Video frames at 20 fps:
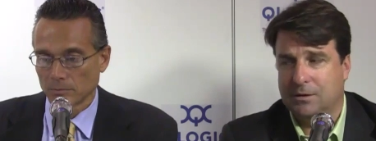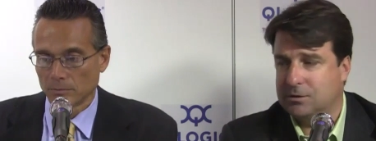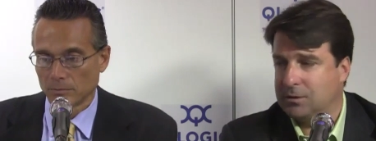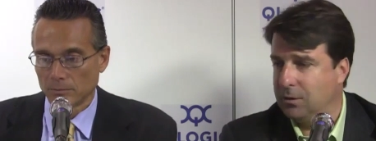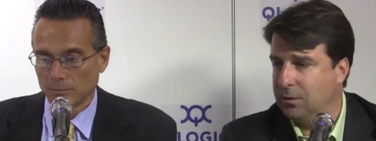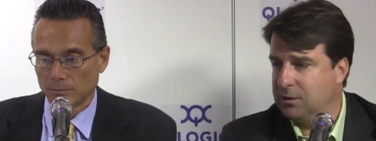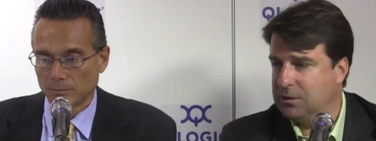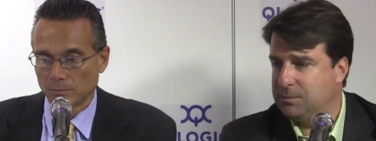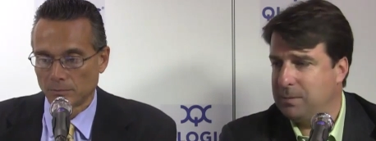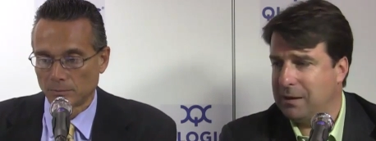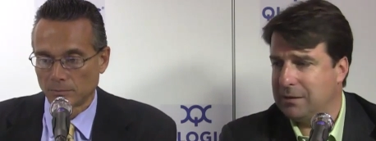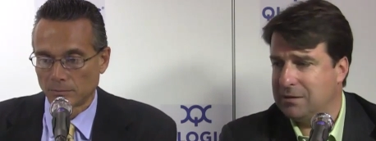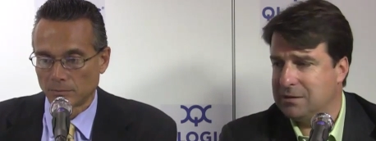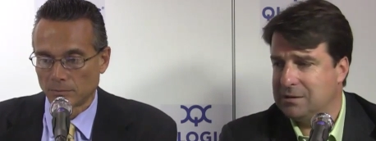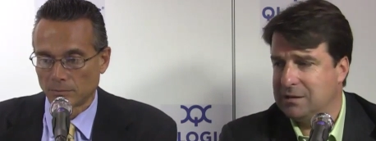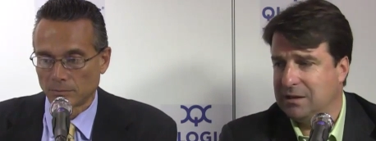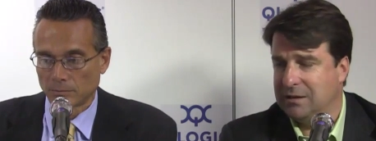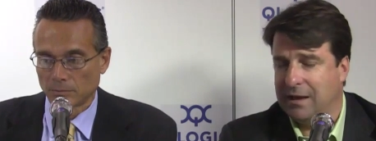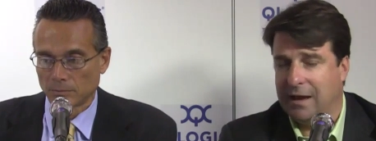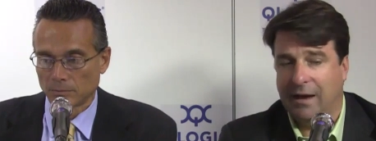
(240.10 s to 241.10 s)
Speaker 1: so expect to
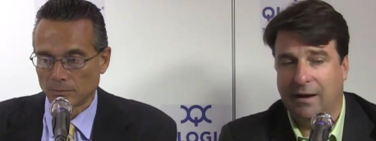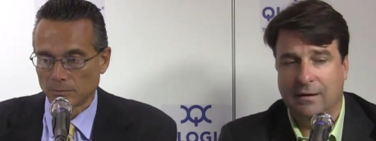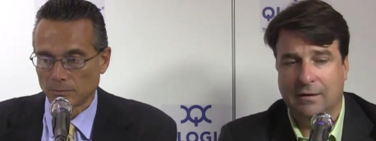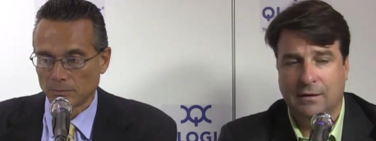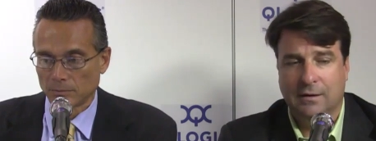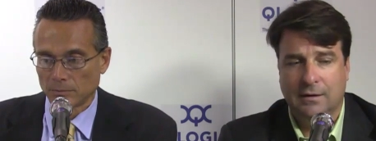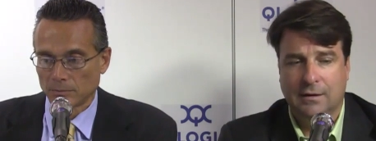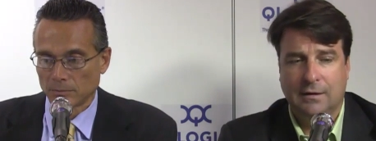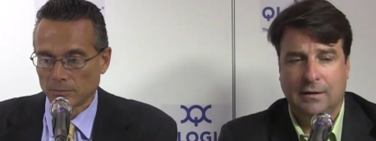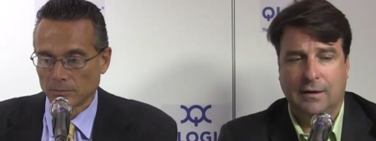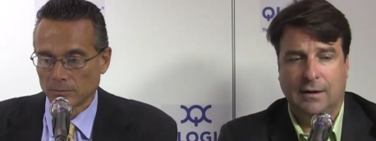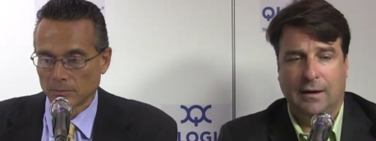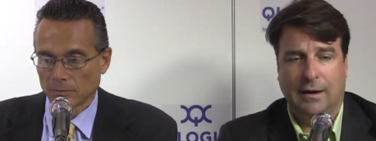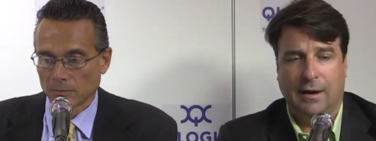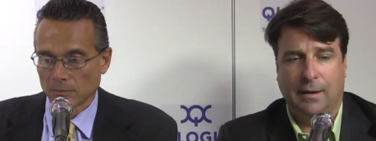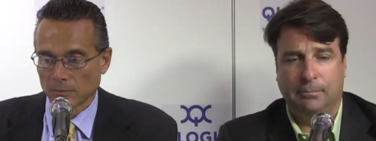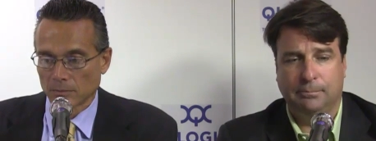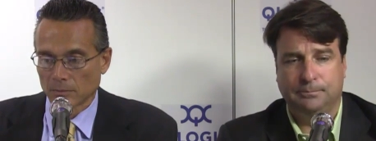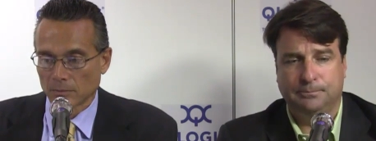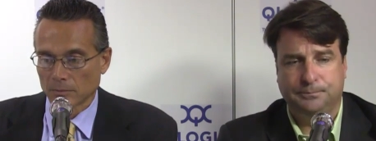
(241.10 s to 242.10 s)
see that.
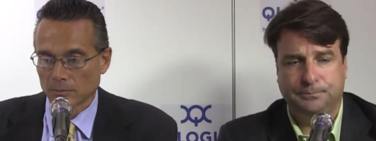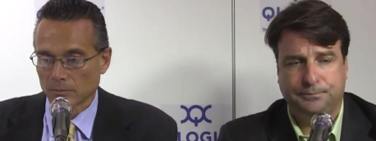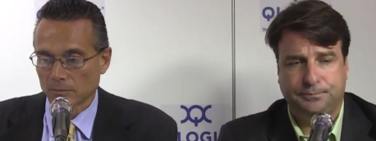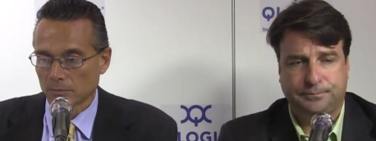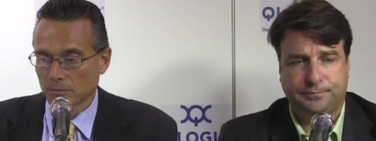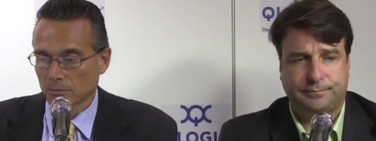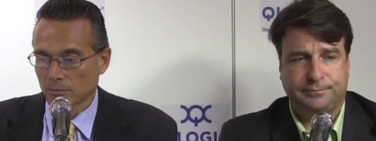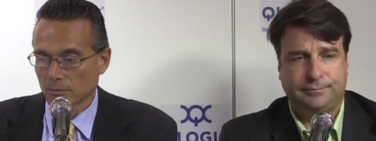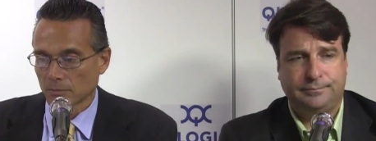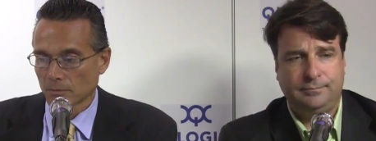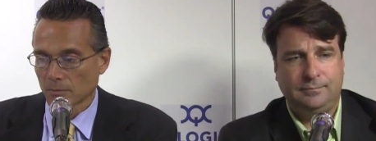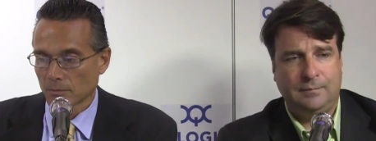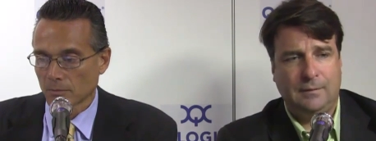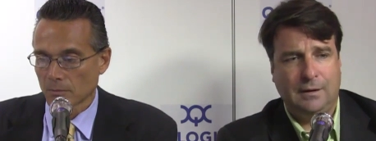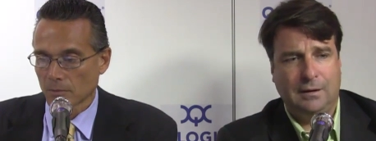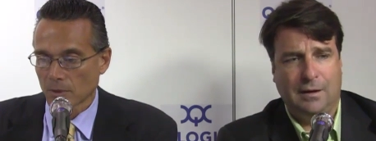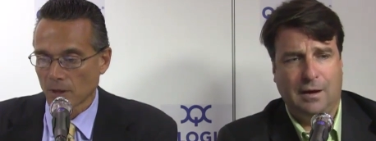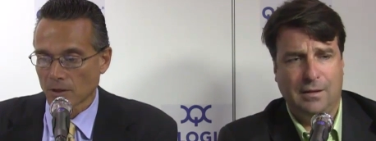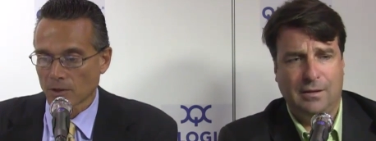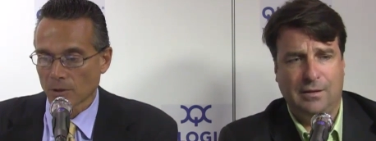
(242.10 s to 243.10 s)
Um,
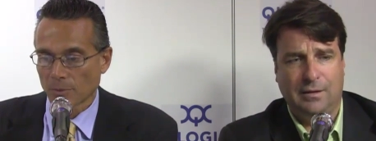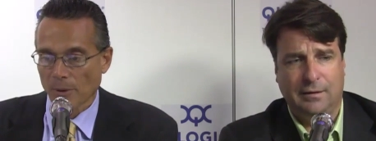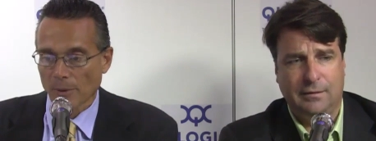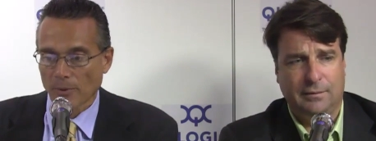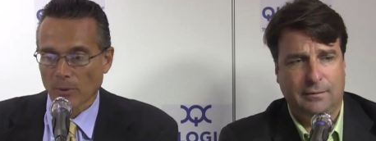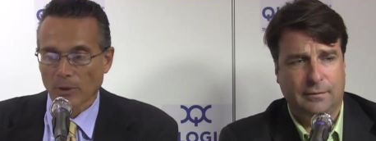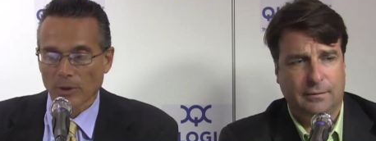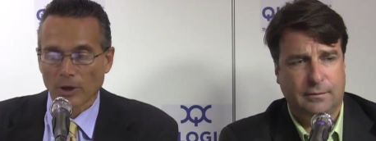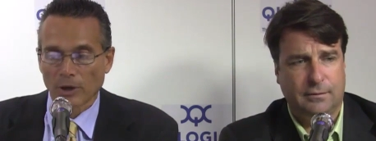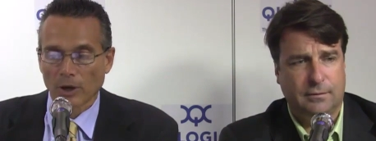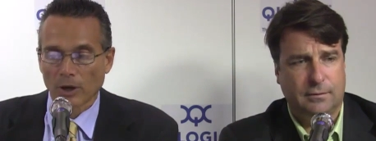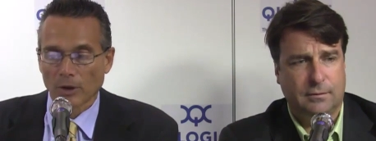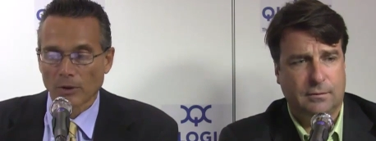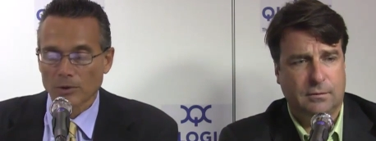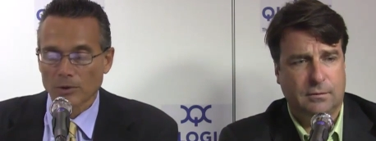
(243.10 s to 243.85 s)
yeah, so than, people want to know,